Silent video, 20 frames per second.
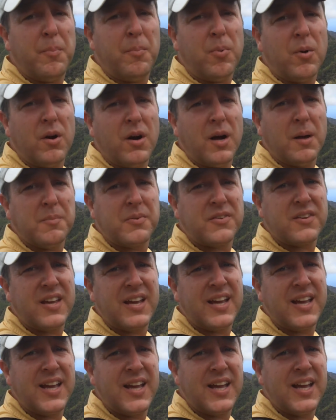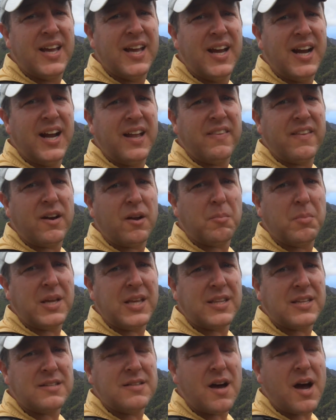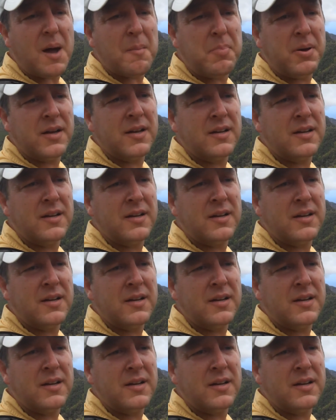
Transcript: more humps, and then I'll be at the top,